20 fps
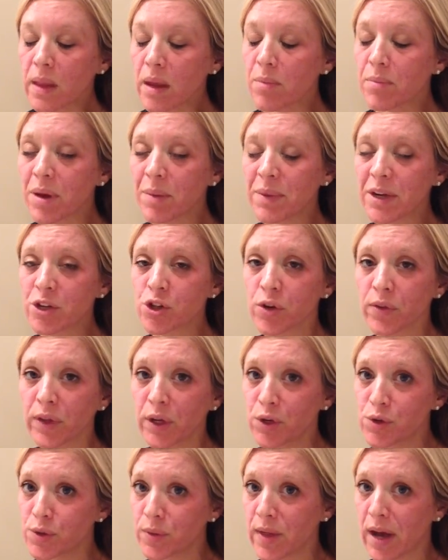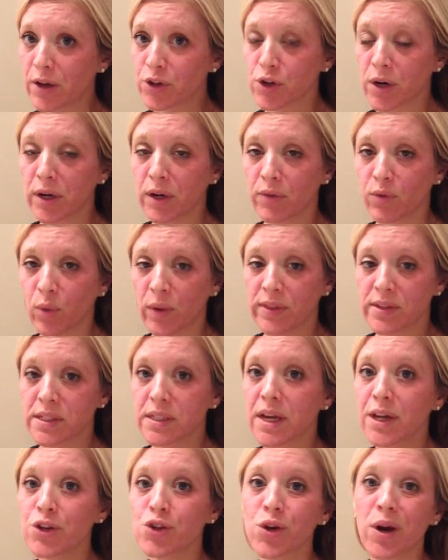But make sure that you do that. Try to avoid the
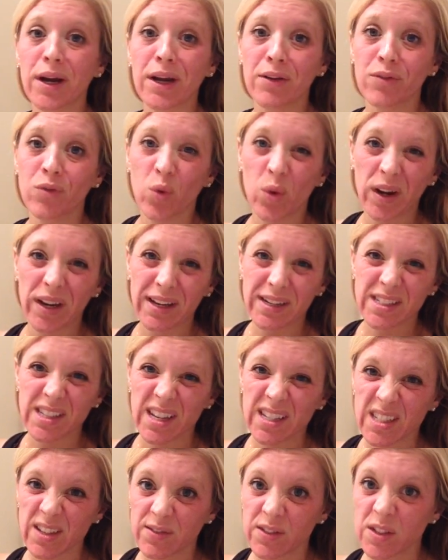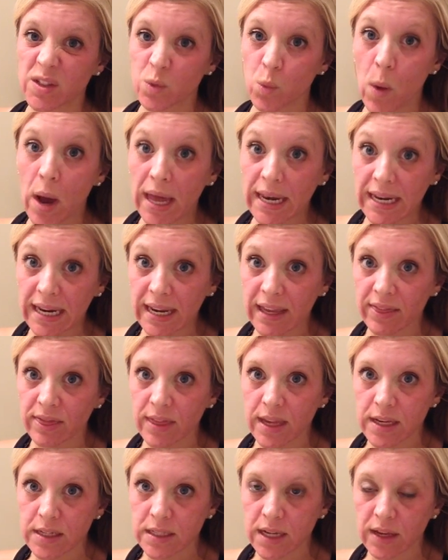sun. Try to avoid excessive sweating and
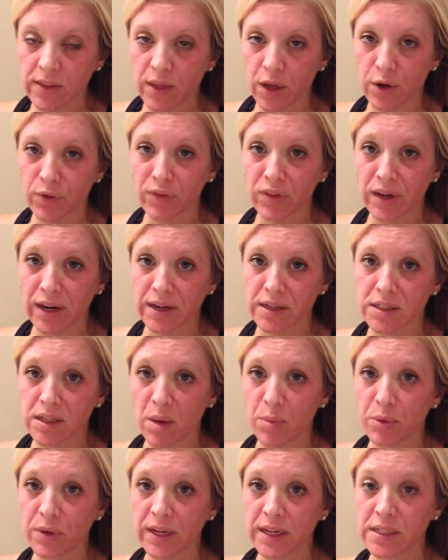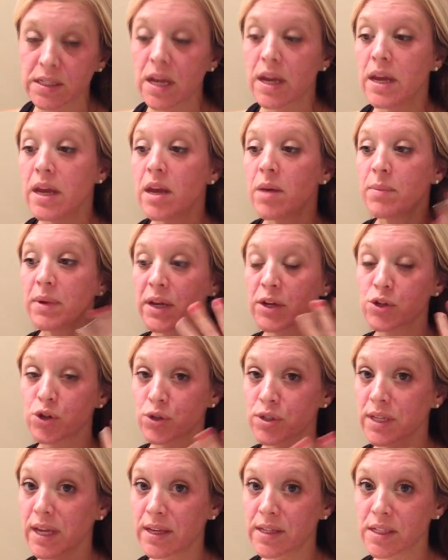things like that over the next couple days, because your
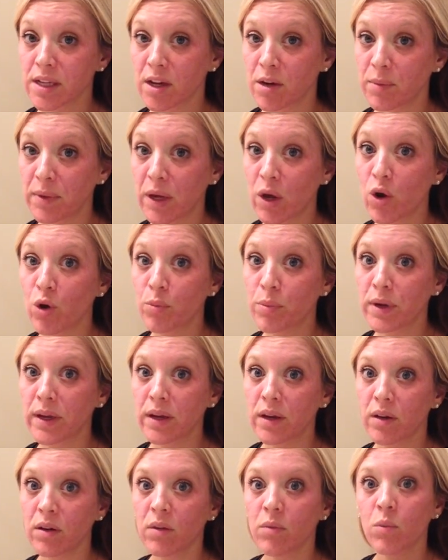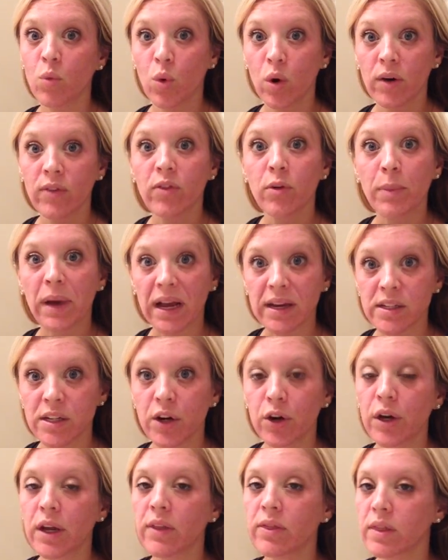skin's going to be open more for
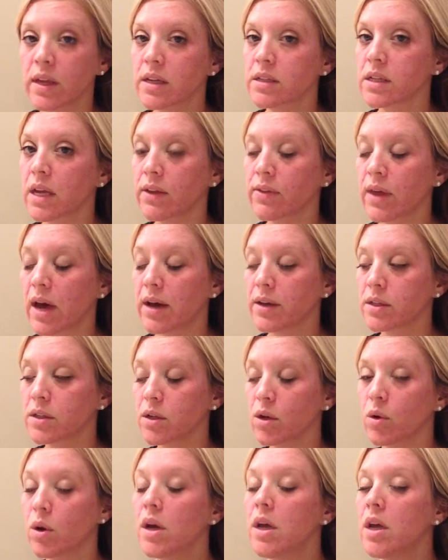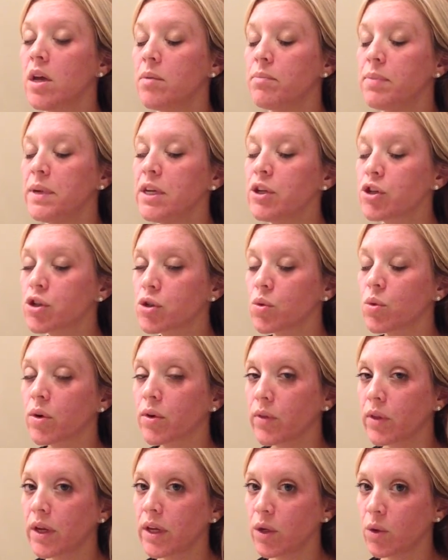bacteria and things like that. So be sure
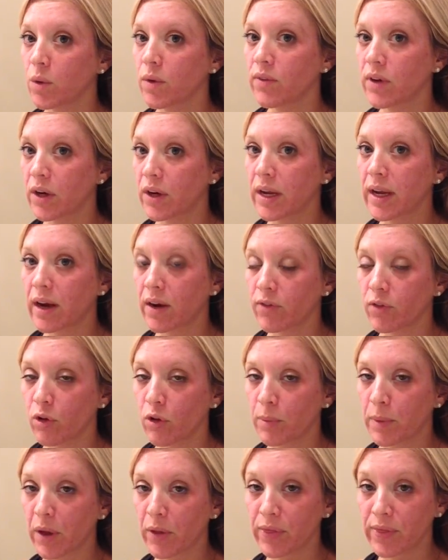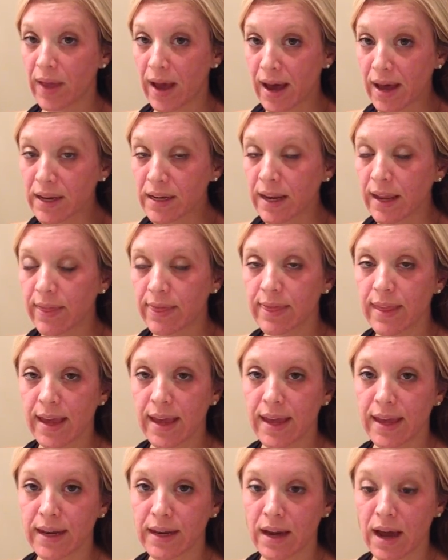that you are very careful about that. And
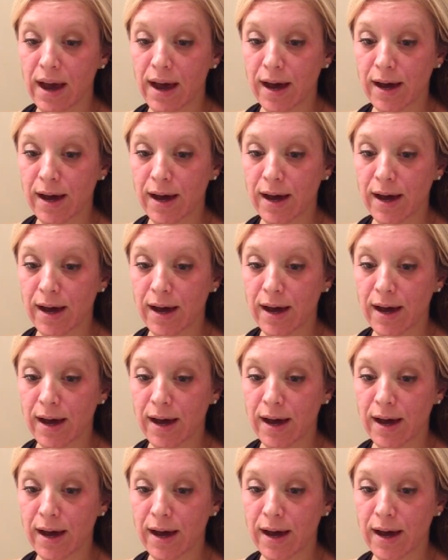then